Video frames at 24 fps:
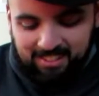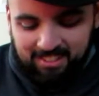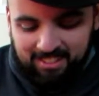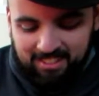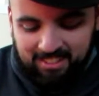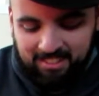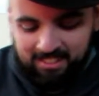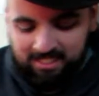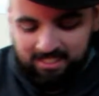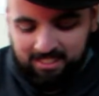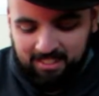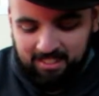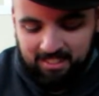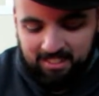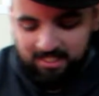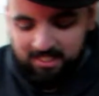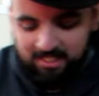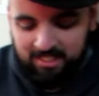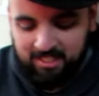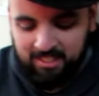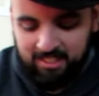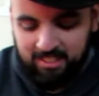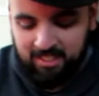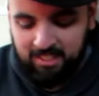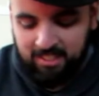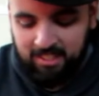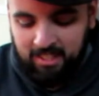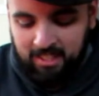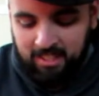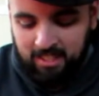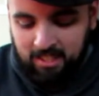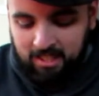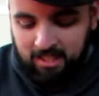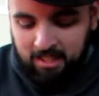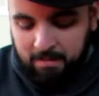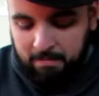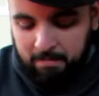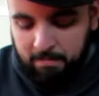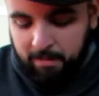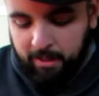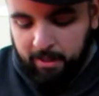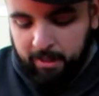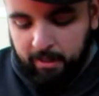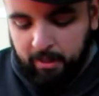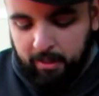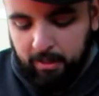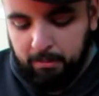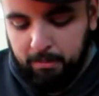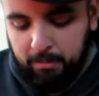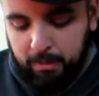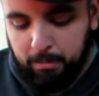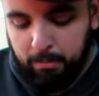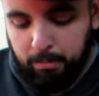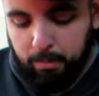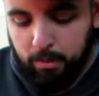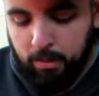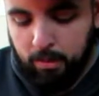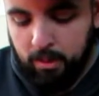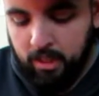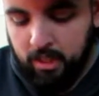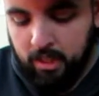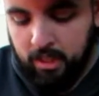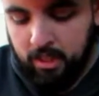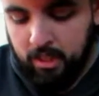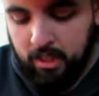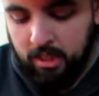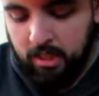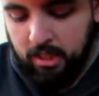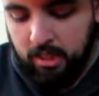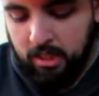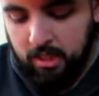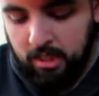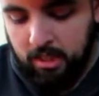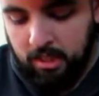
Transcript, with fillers: Merry Christmas, boys. Merry Christmas, boys.